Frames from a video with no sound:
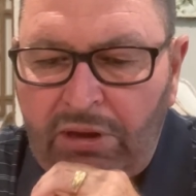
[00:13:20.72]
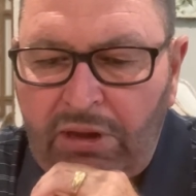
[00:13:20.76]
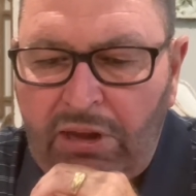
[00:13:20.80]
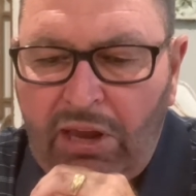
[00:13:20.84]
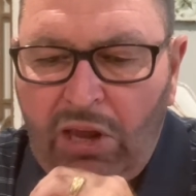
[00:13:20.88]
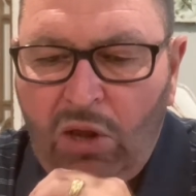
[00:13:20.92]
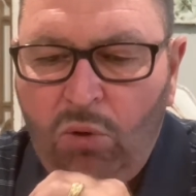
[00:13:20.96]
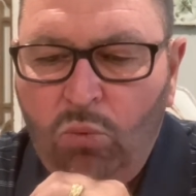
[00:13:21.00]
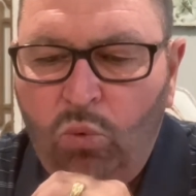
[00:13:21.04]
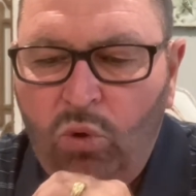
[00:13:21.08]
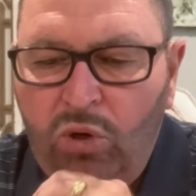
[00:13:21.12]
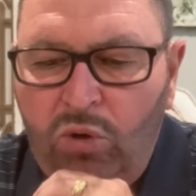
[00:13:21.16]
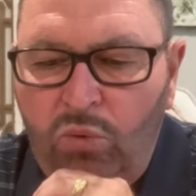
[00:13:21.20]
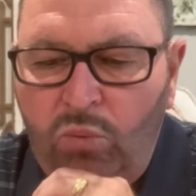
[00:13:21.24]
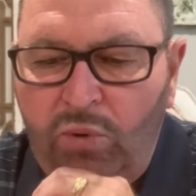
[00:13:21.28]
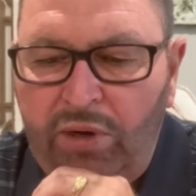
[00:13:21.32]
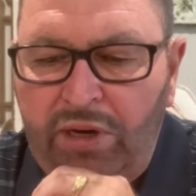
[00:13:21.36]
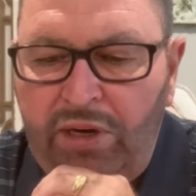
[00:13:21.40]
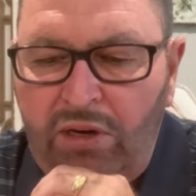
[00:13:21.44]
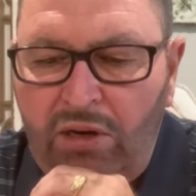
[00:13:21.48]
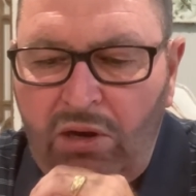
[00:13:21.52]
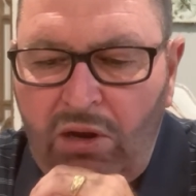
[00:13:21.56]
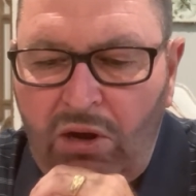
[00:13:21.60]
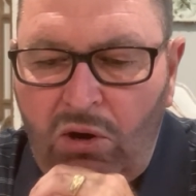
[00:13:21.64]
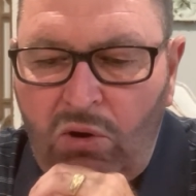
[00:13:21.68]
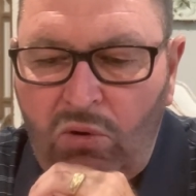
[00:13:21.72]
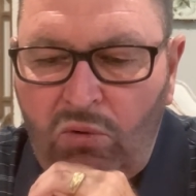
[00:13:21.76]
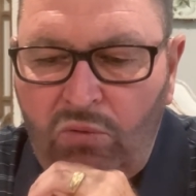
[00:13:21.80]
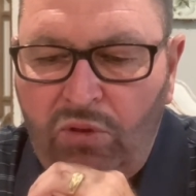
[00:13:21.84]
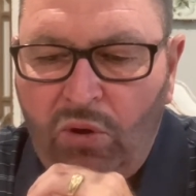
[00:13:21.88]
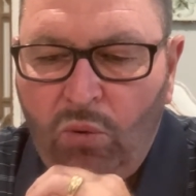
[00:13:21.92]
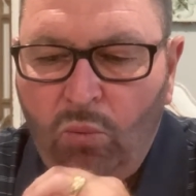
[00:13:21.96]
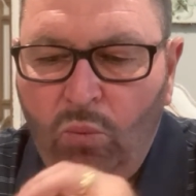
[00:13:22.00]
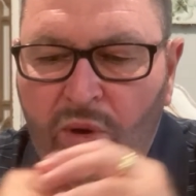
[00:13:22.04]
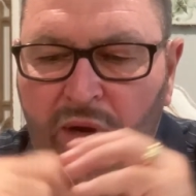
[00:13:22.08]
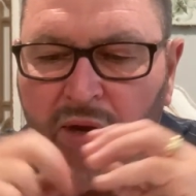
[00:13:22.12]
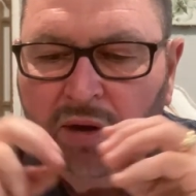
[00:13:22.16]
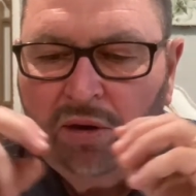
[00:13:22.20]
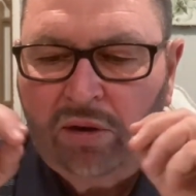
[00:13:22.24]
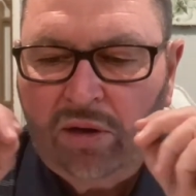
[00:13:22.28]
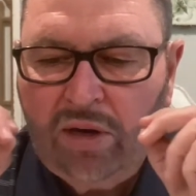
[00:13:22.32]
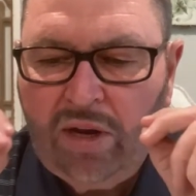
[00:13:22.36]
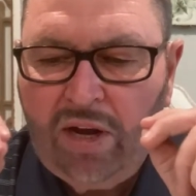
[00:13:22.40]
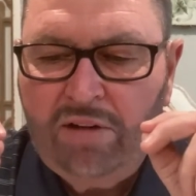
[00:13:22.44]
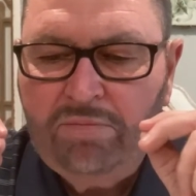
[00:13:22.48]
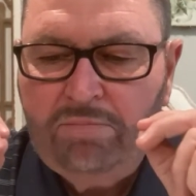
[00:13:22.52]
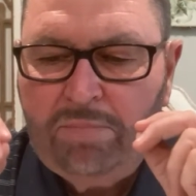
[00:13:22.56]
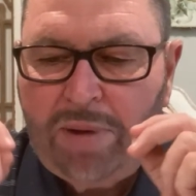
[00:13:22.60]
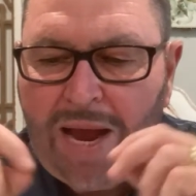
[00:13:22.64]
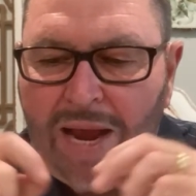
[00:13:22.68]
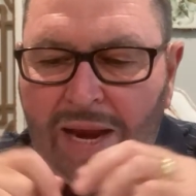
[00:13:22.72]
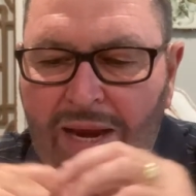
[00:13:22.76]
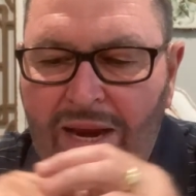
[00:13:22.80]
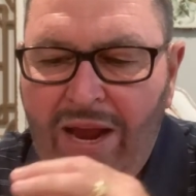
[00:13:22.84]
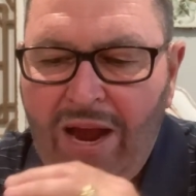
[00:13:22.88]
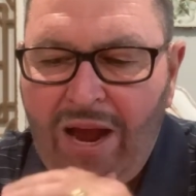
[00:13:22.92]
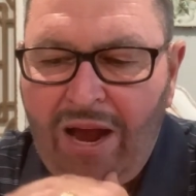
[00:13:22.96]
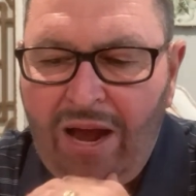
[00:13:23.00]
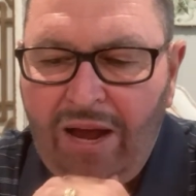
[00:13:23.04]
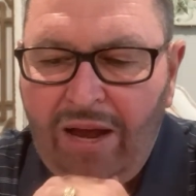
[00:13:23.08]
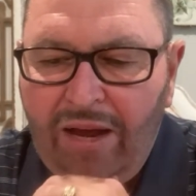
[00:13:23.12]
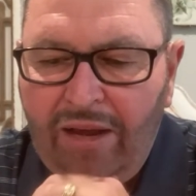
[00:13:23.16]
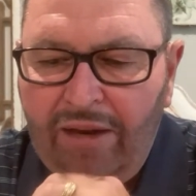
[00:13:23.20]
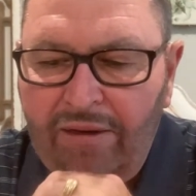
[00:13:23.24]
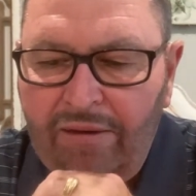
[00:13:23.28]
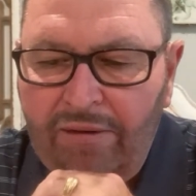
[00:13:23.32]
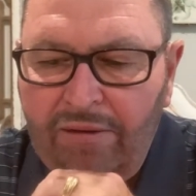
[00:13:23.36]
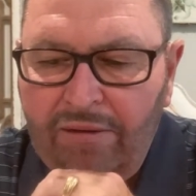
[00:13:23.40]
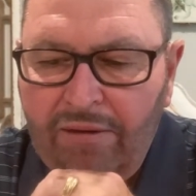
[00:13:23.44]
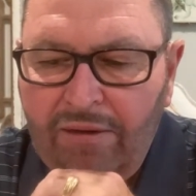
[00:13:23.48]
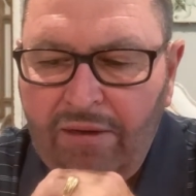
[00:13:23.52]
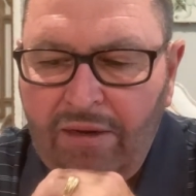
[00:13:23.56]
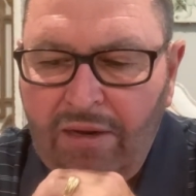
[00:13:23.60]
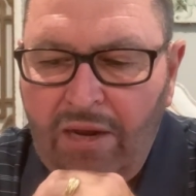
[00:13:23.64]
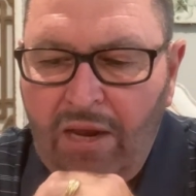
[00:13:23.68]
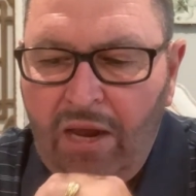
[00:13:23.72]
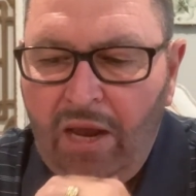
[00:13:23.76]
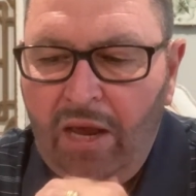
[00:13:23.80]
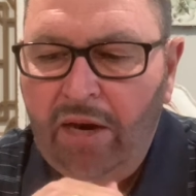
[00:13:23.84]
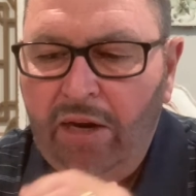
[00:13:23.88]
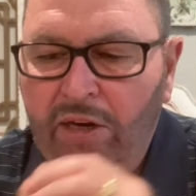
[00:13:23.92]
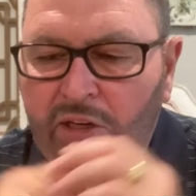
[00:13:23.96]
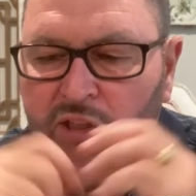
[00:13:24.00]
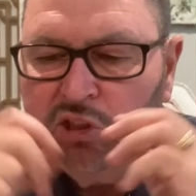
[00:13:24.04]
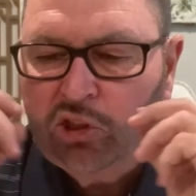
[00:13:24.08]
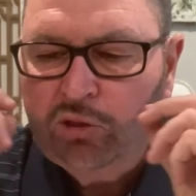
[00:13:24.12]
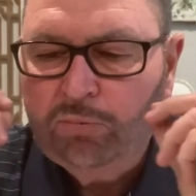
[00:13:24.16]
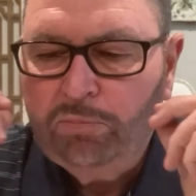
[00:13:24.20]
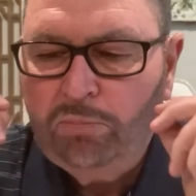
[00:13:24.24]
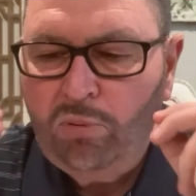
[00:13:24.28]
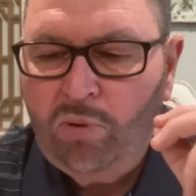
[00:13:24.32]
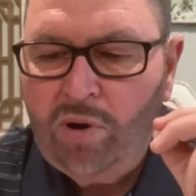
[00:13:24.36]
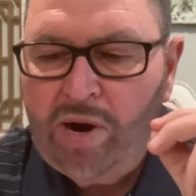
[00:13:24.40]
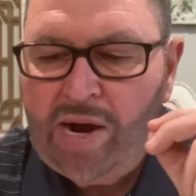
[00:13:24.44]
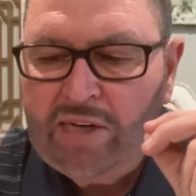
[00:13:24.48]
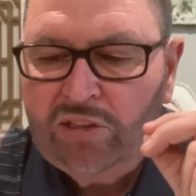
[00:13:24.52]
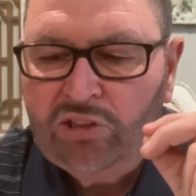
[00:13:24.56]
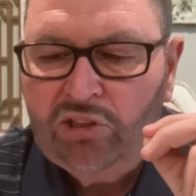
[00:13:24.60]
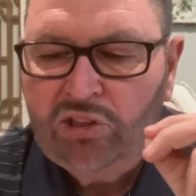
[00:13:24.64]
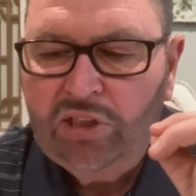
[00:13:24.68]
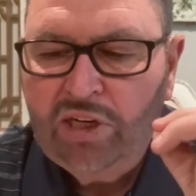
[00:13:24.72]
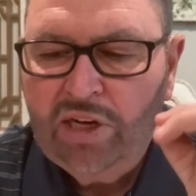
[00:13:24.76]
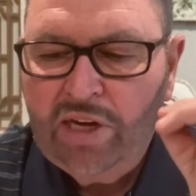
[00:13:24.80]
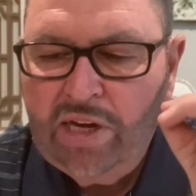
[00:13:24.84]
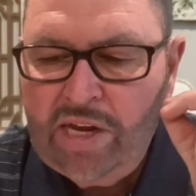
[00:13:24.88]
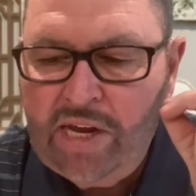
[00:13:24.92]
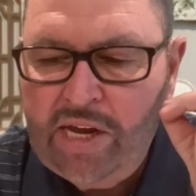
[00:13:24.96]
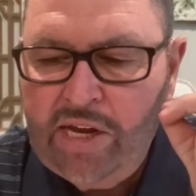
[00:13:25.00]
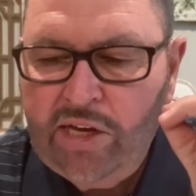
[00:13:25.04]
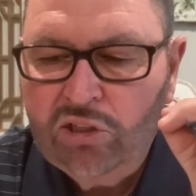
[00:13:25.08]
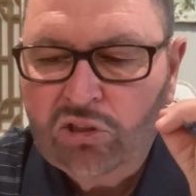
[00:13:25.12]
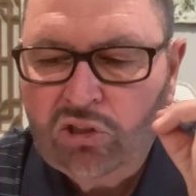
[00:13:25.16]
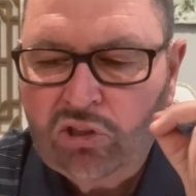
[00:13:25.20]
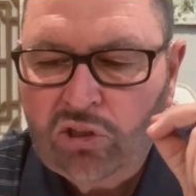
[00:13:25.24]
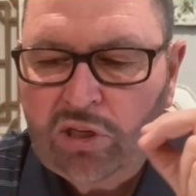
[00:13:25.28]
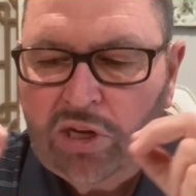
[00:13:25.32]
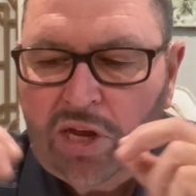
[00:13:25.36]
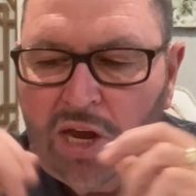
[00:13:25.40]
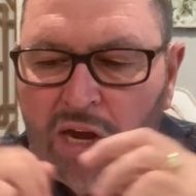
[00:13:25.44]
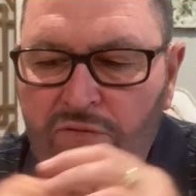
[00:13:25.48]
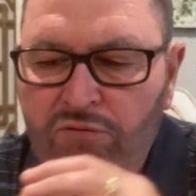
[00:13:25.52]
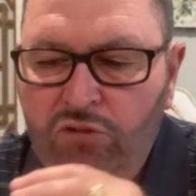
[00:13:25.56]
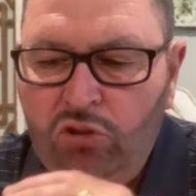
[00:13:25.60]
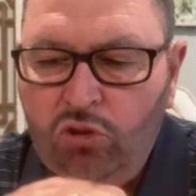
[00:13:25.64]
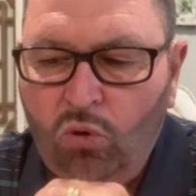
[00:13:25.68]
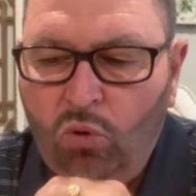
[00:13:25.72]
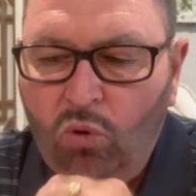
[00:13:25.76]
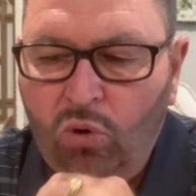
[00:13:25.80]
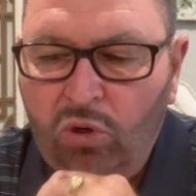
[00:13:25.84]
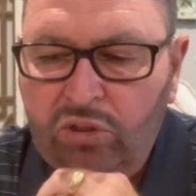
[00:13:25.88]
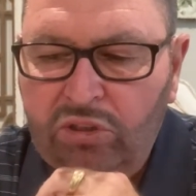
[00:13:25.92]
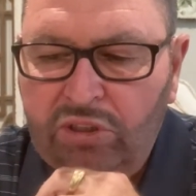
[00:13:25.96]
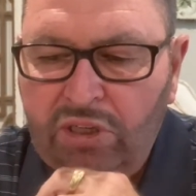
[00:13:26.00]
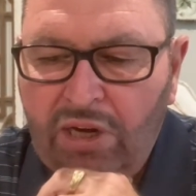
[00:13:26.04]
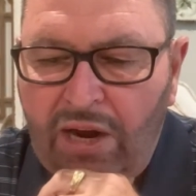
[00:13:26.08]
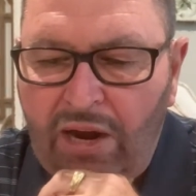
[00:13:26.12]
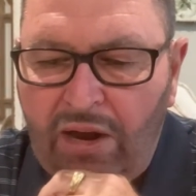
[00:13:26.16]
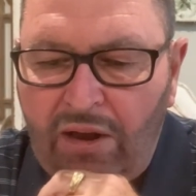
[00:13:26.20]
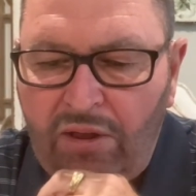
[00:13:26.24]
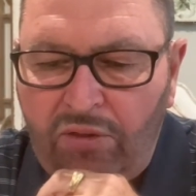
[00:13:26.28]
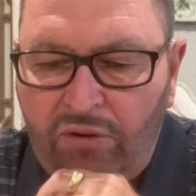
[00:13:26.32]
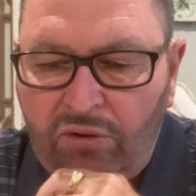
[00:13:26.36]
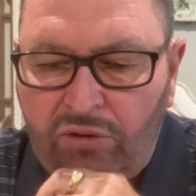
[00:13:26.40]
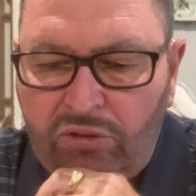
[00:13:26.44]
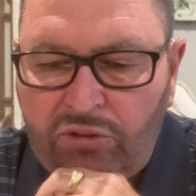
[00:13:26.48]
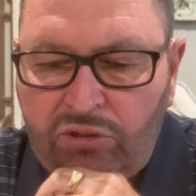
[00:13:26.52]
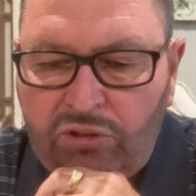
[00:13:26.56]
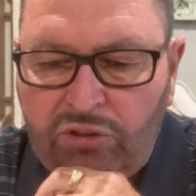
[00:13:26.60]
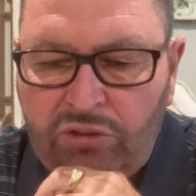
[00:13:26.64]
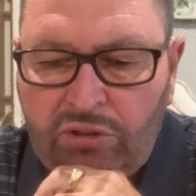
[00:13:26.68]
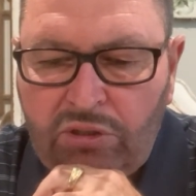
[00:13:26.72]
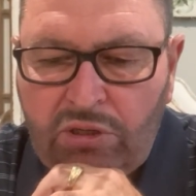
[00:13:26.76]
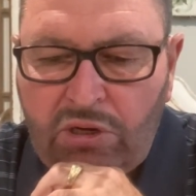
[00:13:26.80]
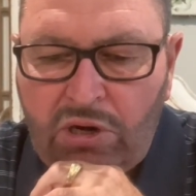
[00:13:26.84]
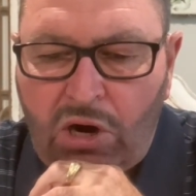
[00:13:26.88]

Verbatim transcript: And when we know that we are loved by God and expressed his love towards others,